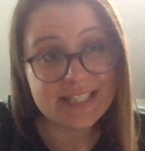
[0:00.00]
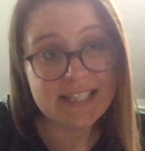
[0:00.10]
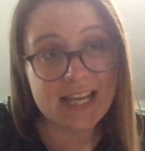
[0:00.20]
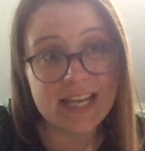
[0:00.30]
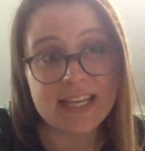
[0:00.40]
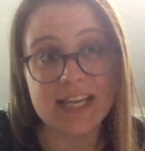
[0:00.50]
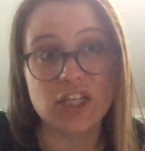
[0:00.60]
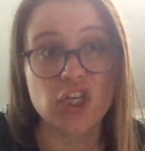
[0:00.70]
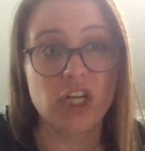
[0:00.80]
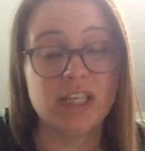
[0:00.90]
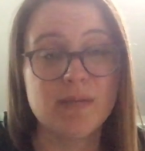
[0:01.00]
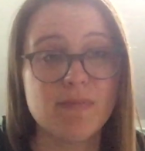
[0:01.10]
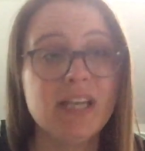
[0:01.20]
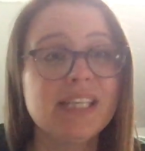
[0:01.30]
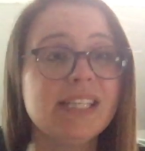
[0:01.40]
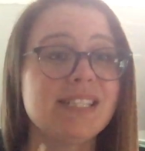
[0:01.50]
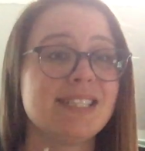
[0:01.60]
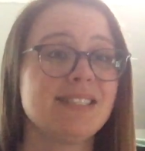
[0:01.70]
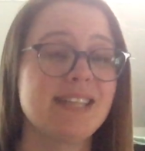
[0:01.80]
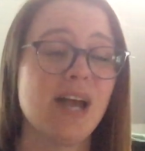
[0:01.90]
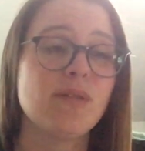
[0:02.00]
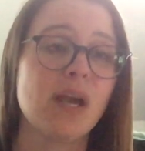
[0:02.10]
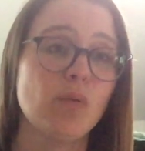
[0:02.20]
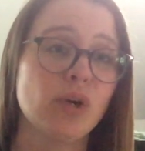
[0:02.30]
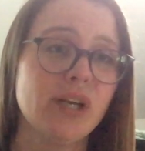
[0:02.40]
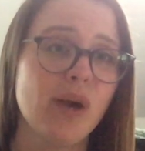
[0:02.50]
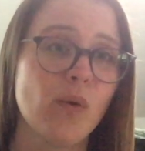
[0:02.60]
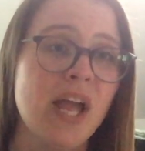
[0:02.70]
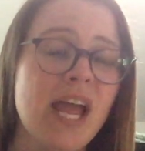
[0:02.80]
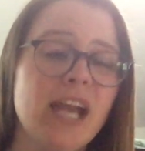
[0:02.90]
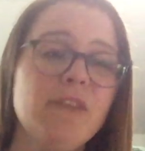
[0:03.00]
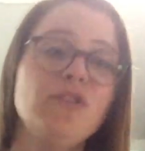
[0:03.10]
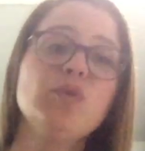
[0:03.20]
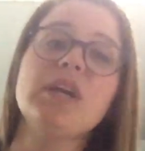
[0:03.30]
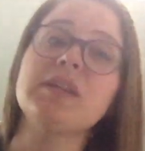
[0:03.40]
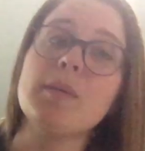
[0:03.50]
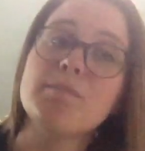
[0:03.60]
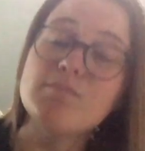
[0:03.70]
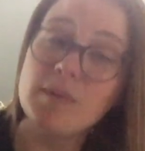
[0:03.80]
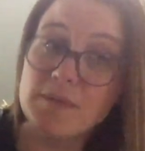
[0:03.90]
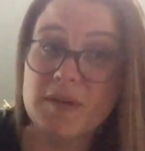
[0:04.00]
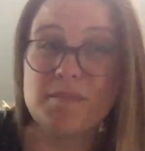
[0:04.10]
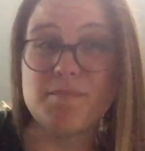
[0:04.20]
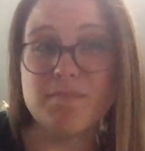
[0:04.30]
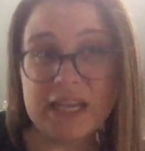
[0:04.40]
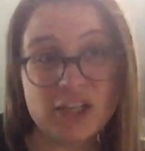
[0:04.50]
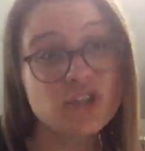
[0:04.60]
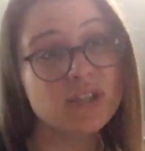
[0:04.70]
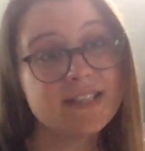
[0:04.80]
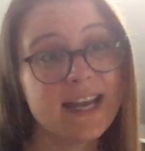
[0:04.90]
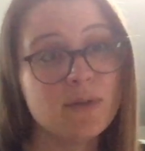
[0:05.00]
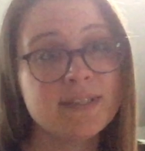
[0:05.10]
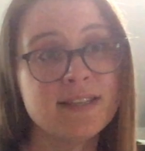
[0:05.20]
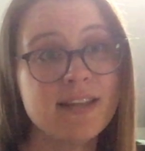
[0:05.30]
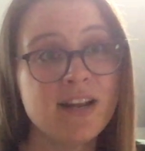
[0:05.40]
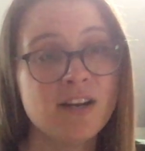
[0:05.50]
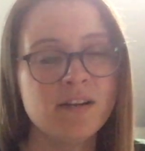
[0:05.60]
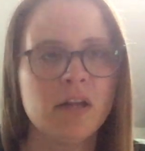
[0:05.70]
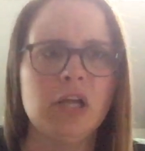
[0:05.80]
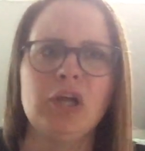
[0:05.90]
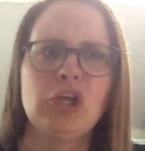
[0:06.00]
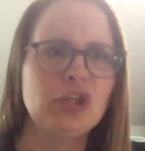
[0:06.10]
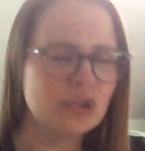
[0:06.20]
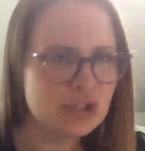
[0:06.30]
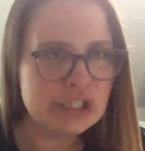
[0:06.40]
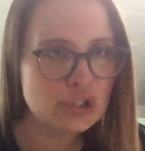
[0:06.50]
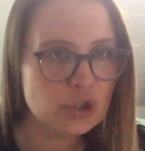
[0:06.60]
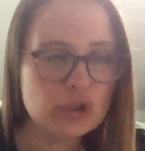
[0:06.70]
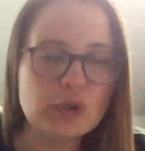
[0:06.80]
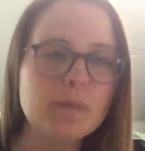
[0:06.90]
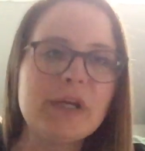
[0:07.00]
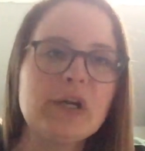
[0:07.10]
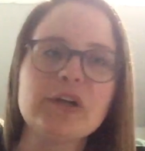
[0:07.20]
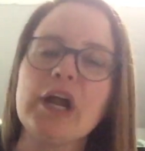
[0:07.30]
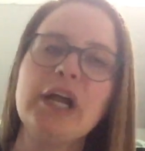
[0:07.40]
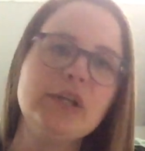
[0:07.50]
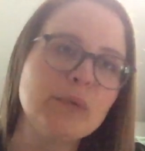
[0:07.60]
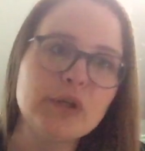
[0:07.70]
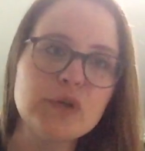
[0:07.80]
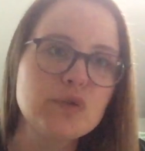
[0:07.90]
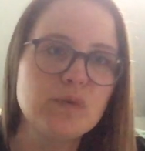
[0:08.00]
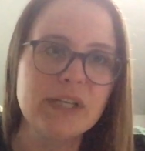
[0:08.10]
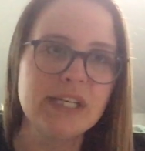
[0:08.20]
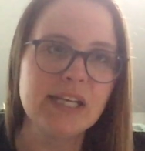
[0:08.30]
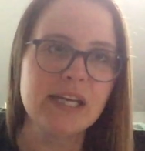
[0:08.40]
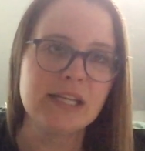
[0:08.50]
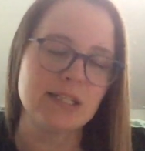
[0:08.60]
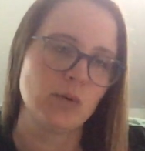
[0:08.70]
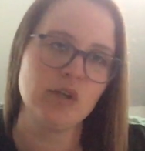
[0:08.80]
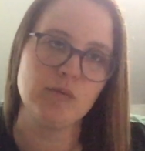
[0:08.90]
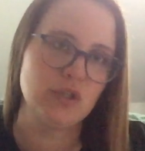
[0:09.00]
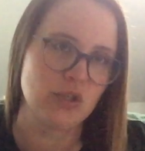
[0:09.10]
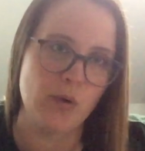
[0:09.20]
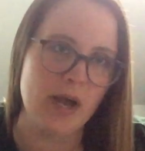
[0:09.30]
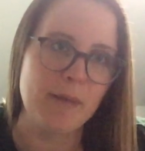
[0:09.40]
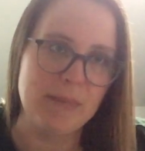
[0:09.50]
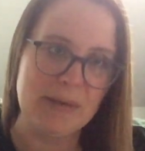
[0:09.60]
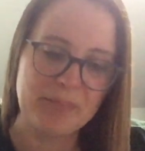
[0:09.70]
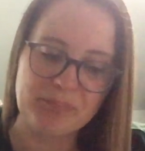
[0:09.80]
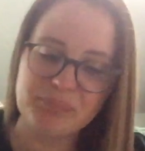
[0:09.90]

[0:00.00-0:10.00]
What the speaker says: snake and chunky monkey to sound that word out. And if you get the major sounds in there, your teacher or your parent or anyone who's reading it is going to be so happy.